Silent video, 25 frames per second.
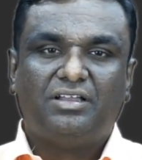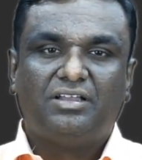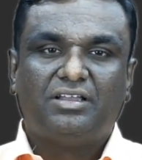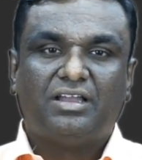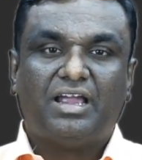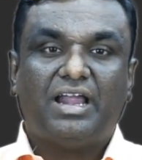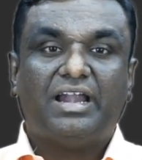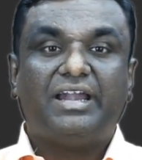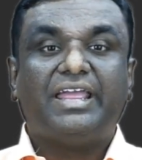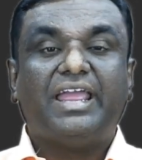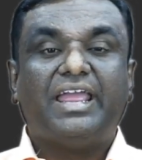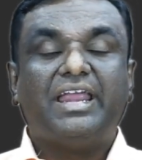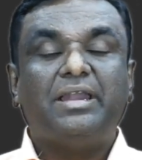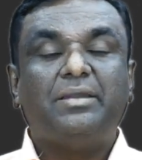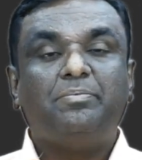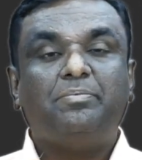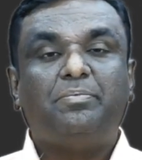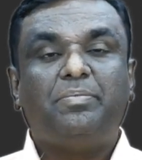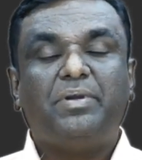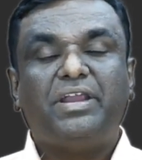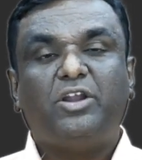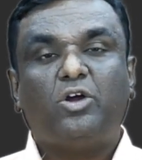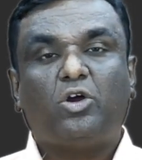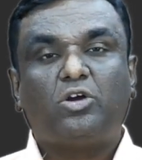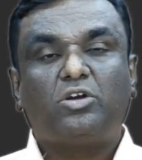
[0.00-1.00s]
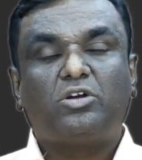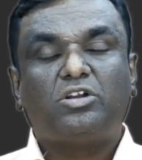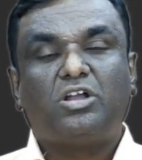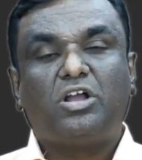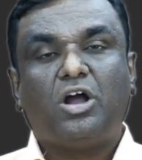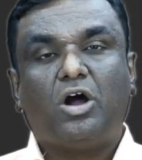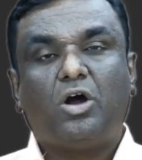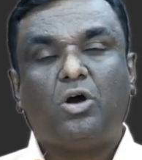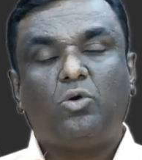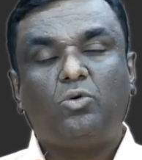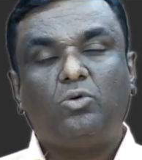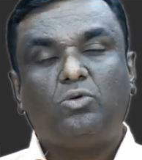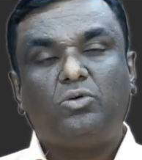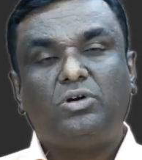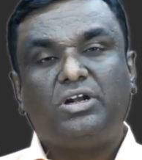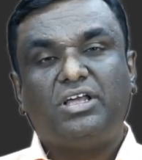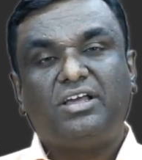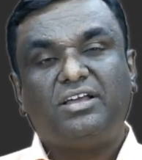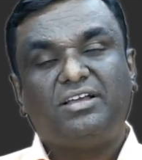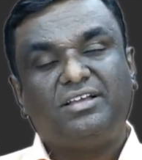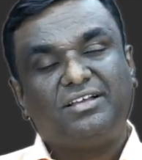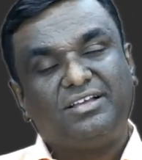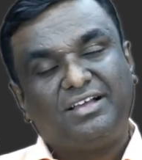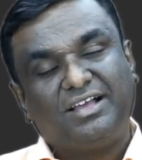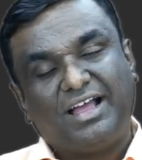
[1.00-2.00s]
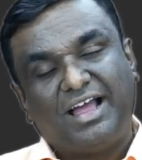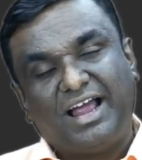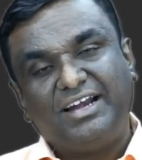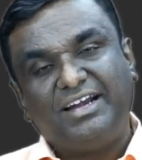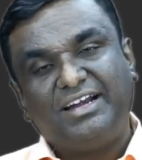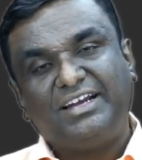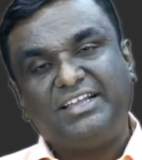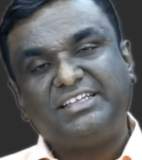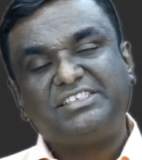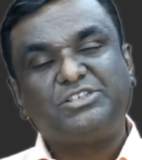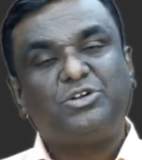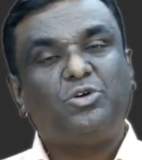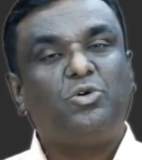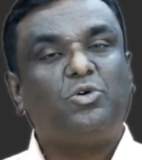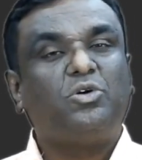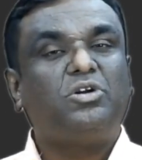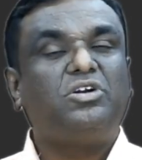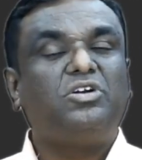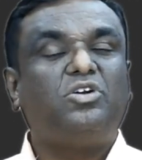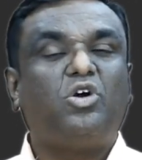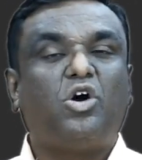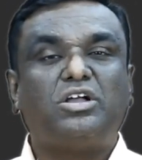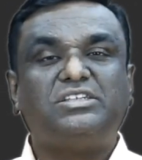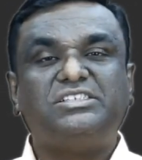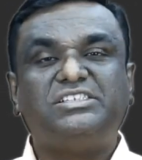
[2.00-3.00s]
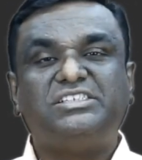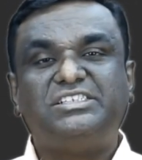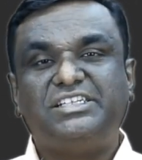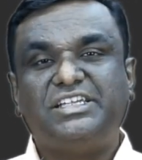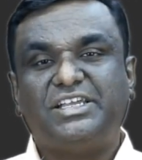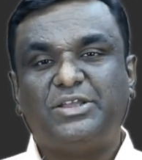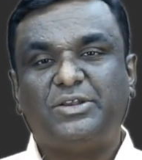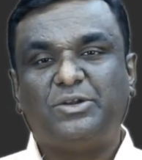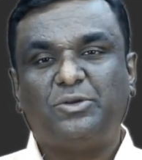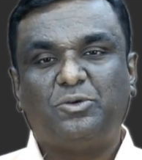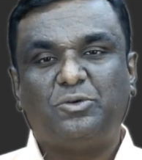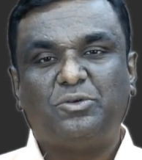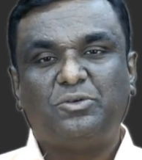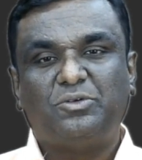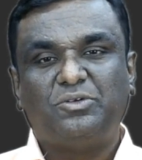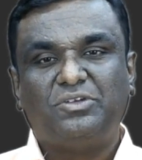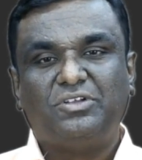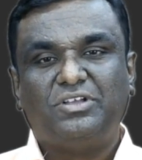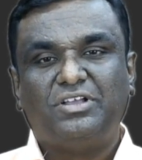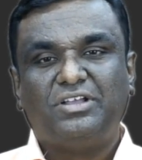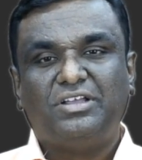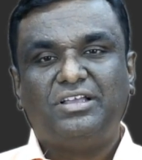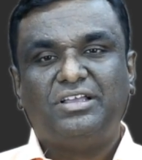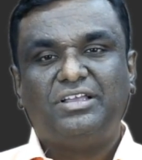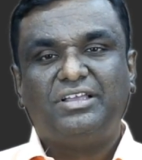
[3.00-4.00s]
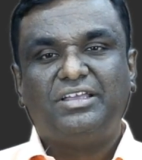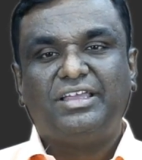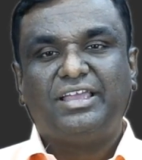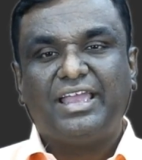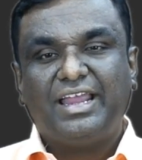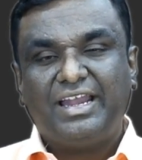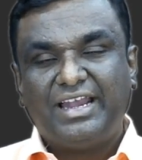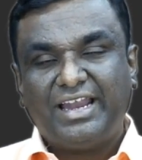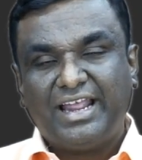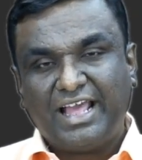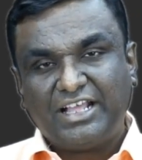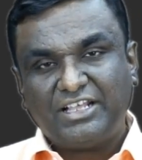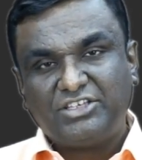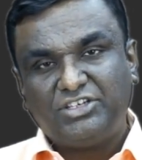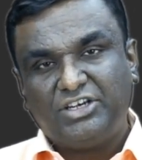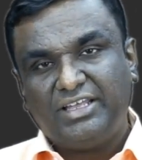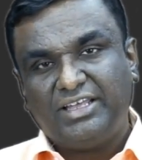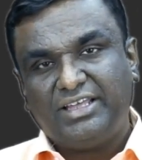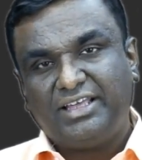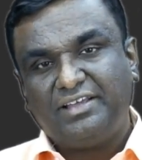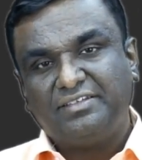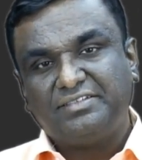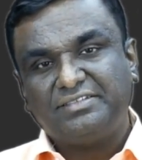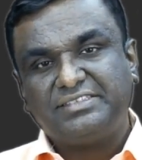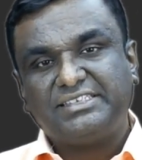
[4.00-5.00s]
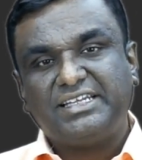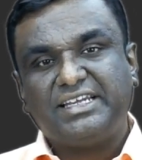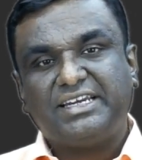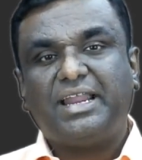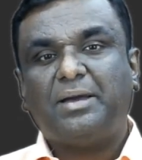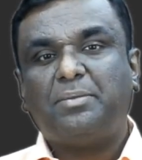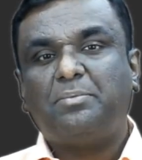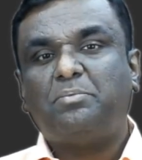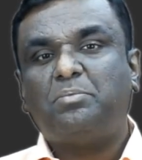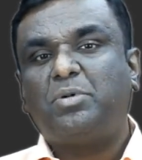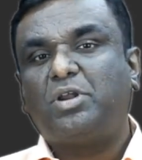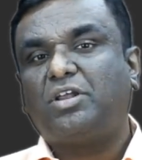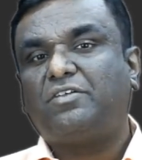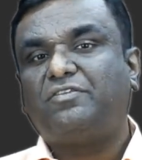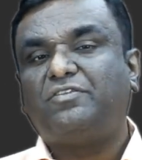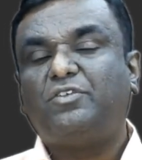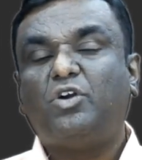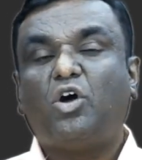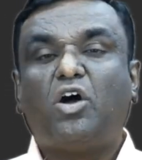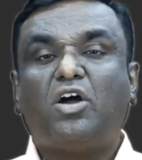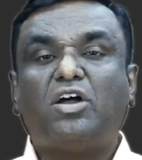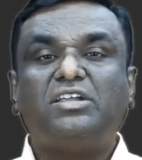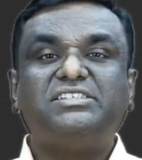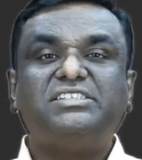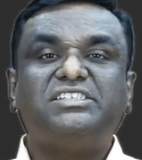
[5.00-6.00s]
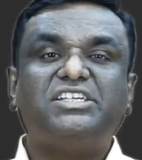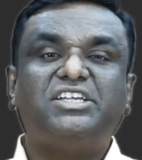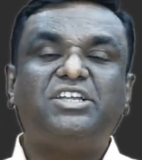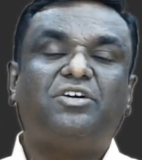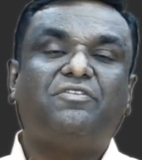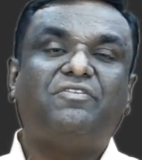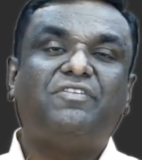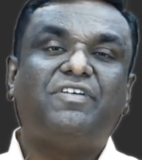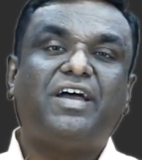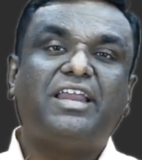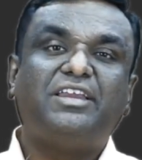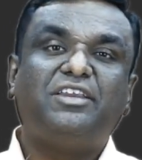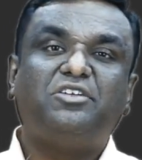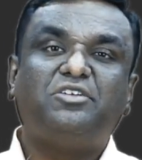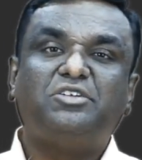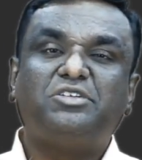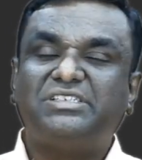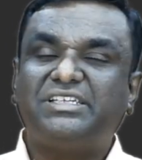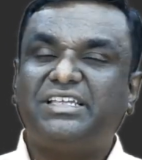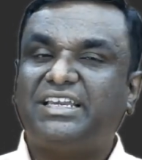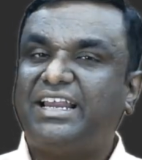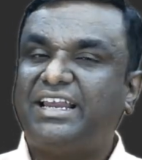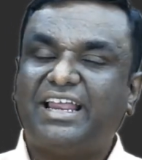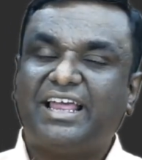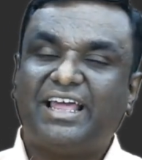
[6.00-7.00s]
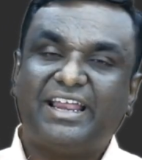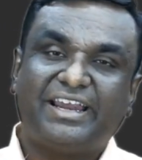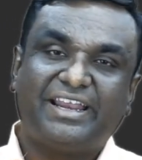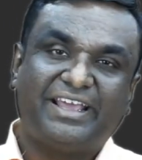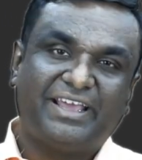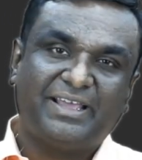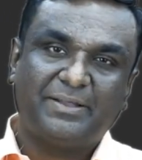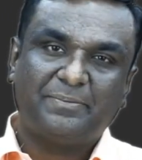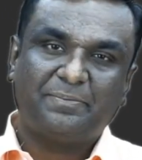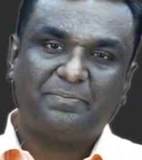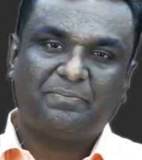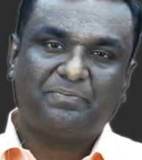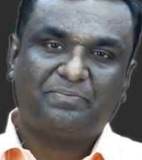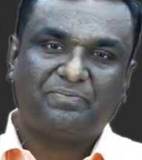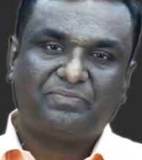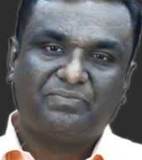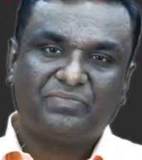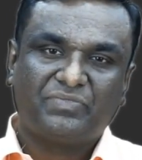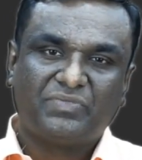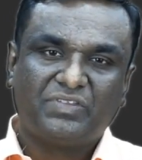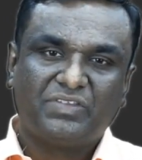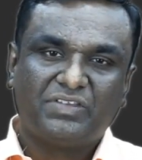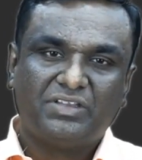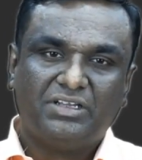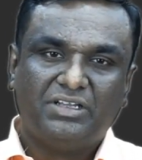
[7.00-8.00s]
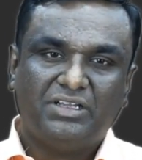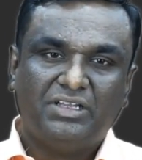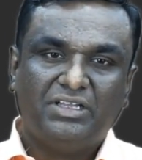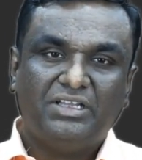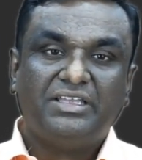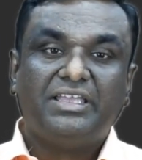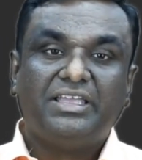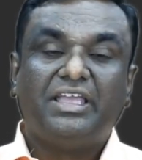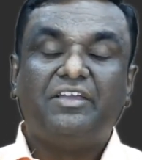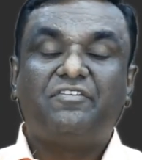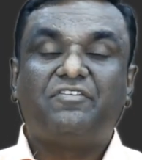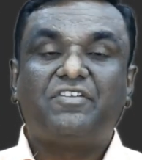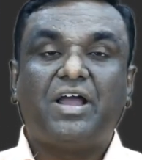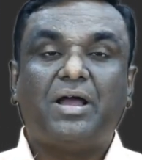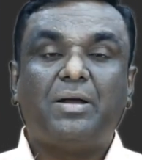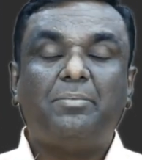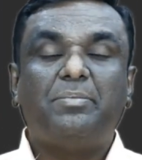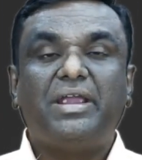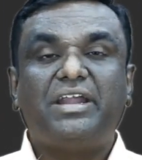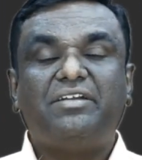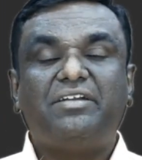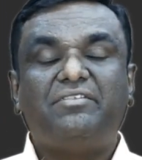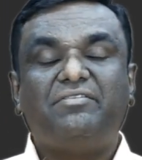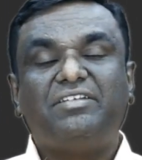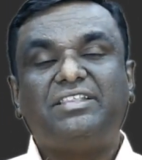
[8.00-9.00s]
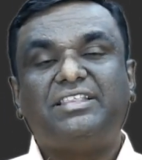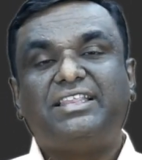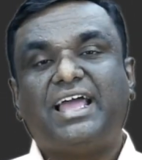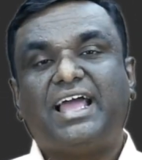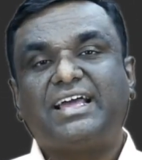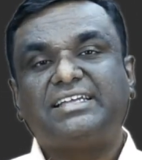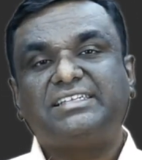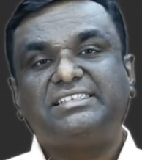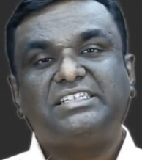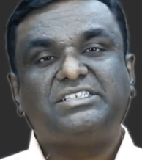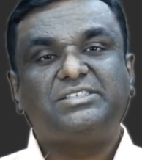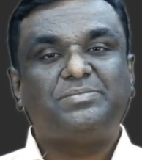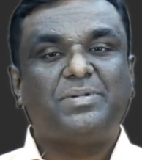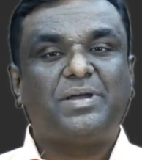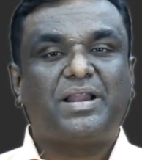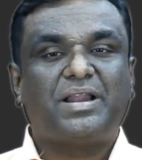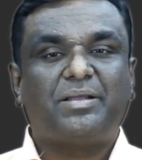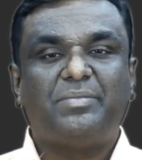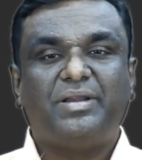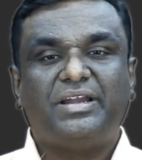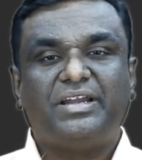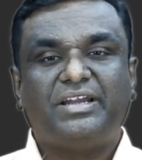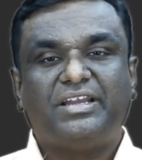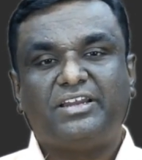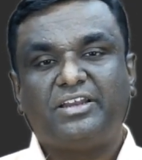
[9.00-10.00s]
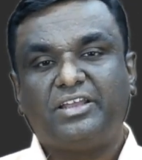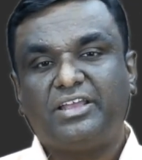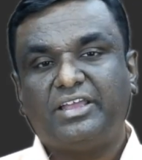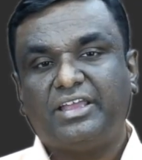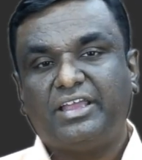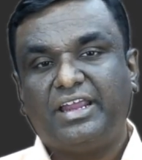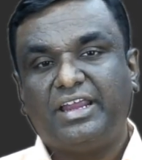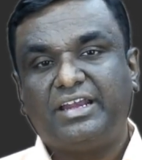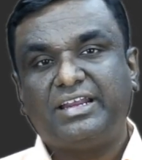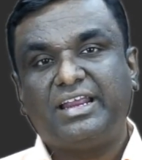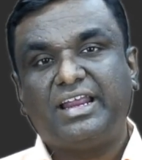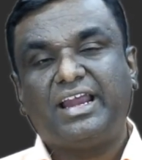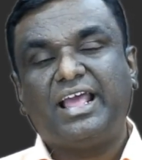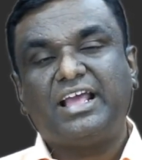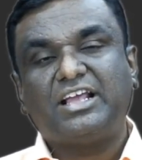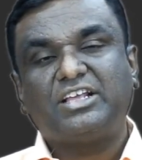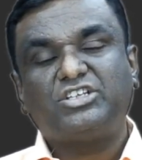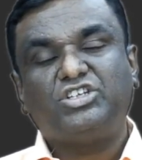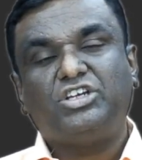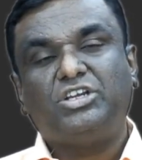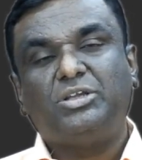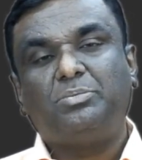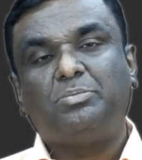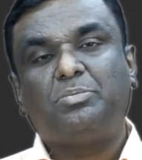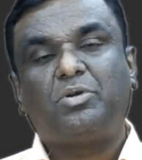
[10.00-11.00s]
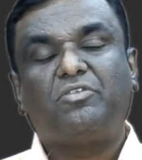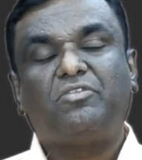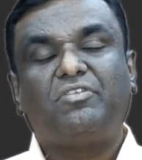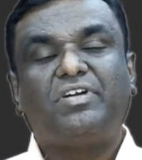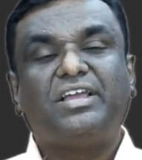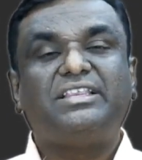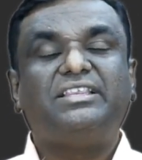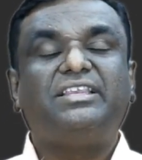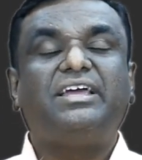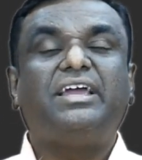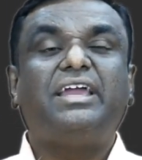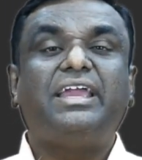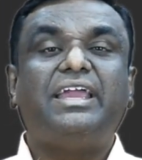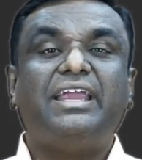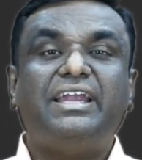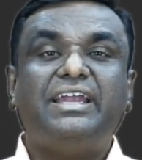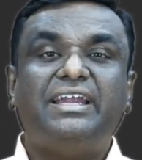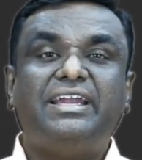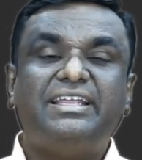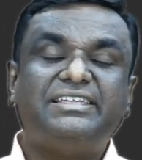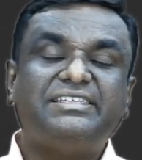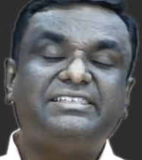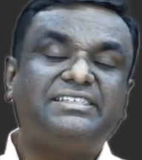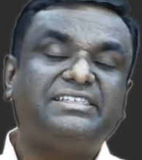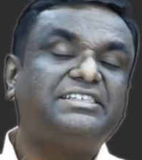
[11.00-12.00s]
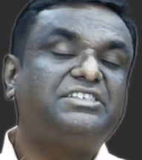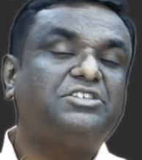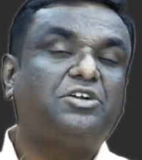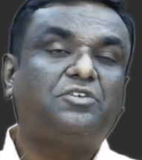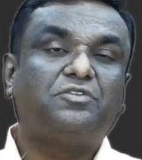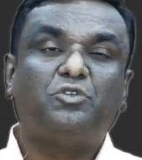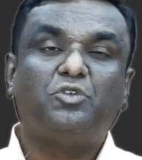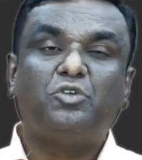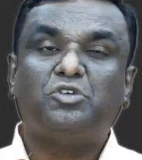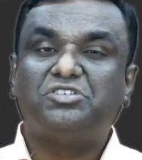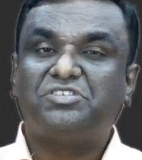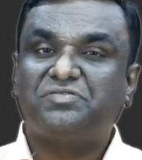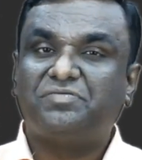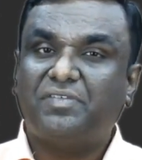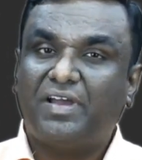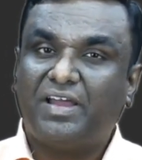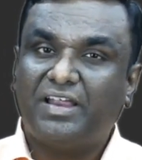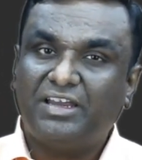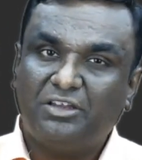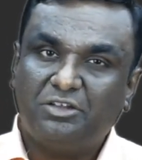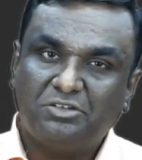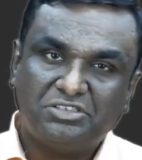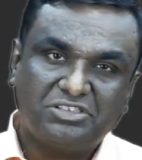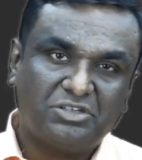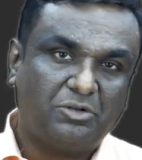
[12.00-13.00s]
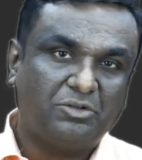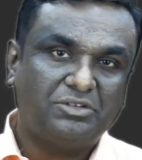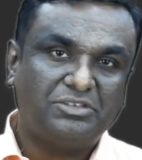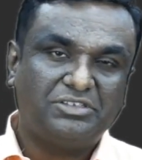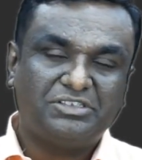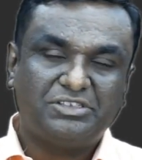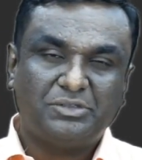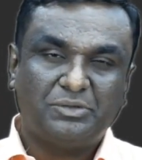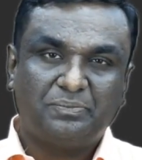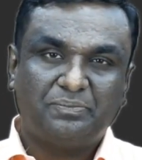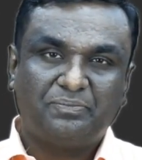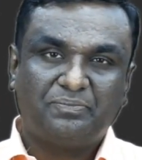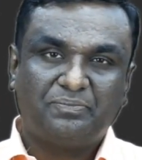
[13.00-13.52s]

And np.count underscore non-zero, it actually gives the number of non-zero values in an array. If combined with the access parameter, it can actually provide the indices of those values also.